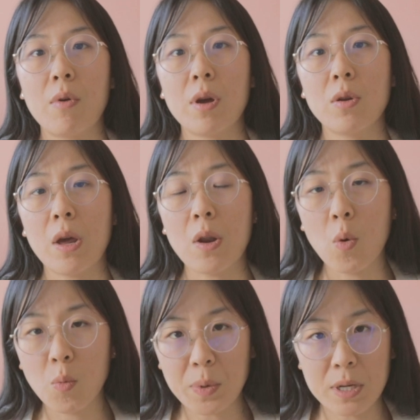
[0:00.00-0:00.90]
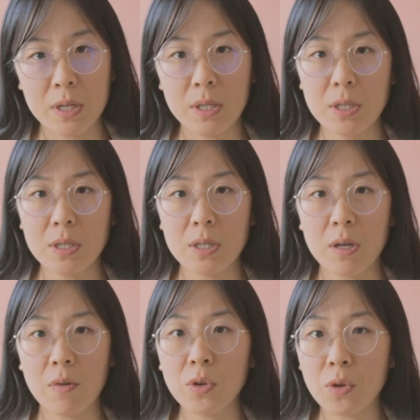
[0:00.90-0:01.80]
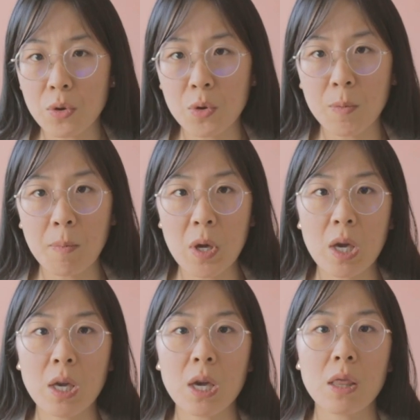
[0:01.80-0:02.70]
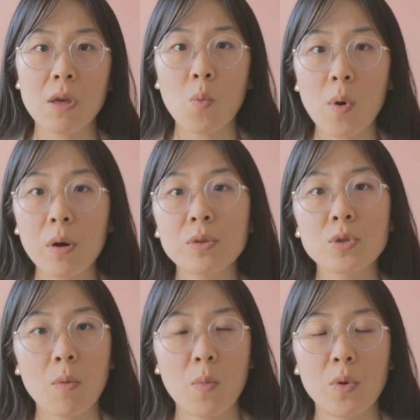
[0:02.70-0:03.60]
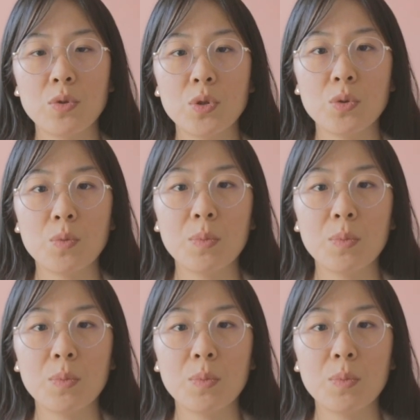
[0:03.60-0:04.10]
right an openness of another human being and they want someone to